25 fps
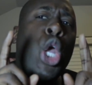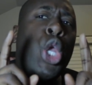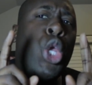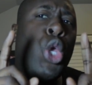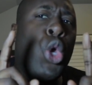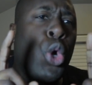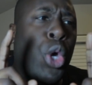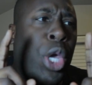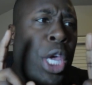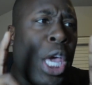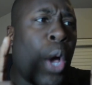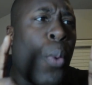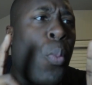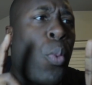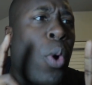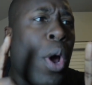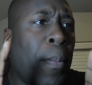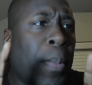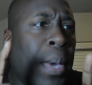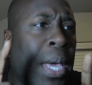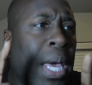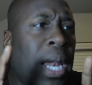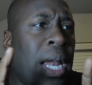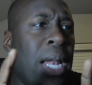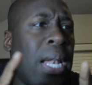You get where
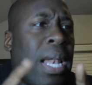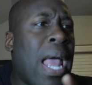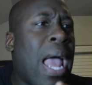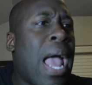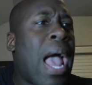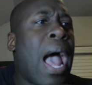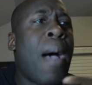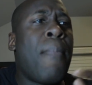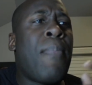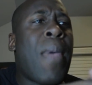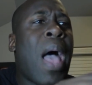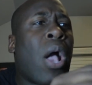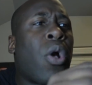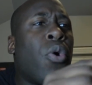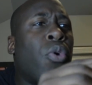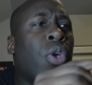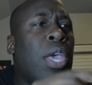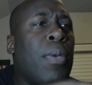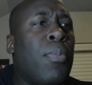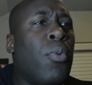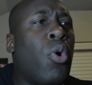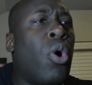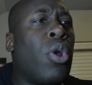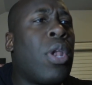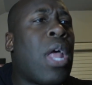I'm getting at. I'm not going to
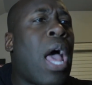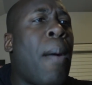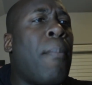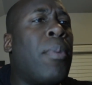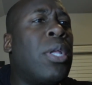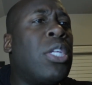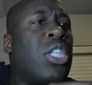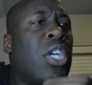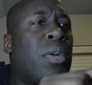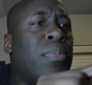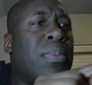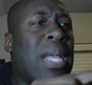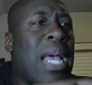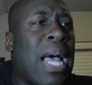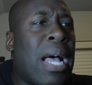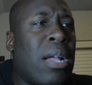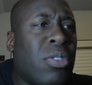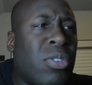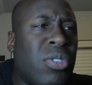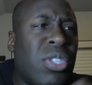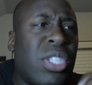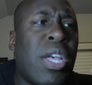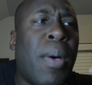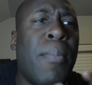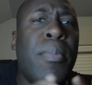keep going down. I'm going to jump down
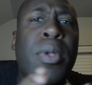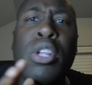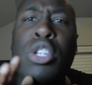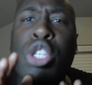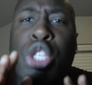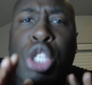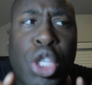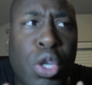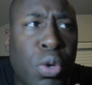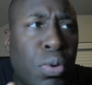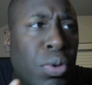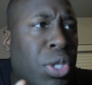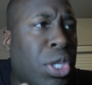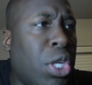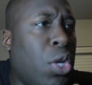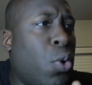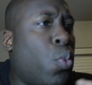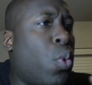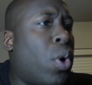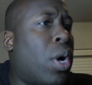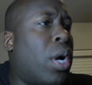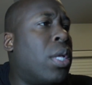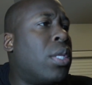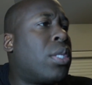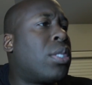to some of the juicy
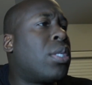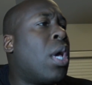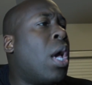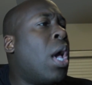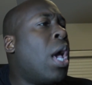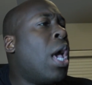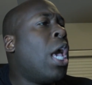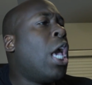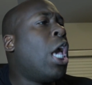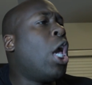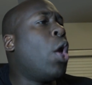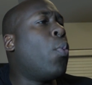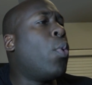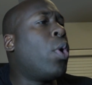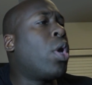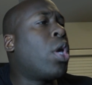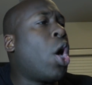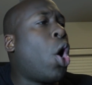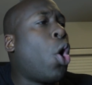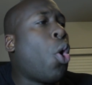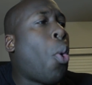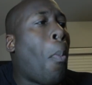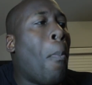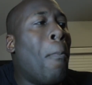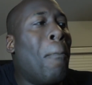ones. Here we
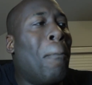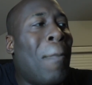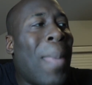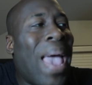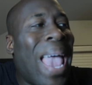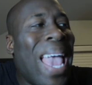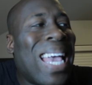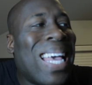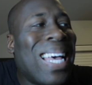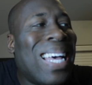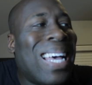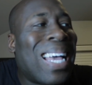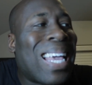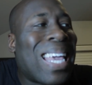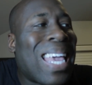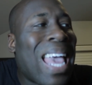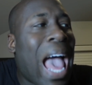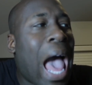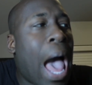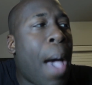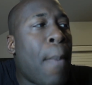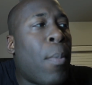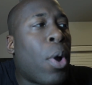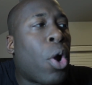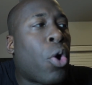go. Mega
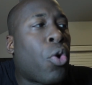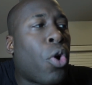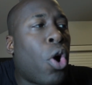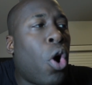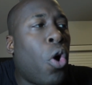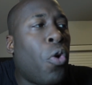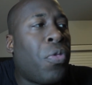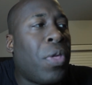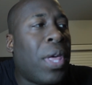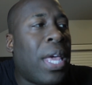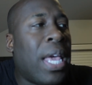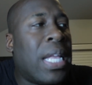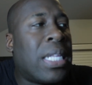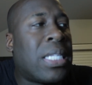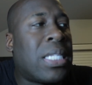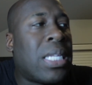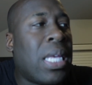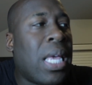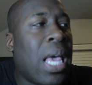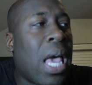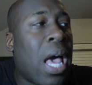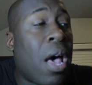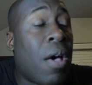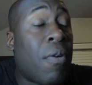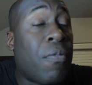Cap Growth
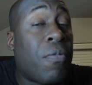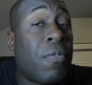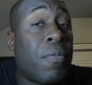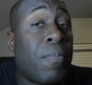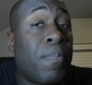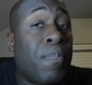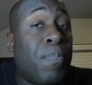ETF.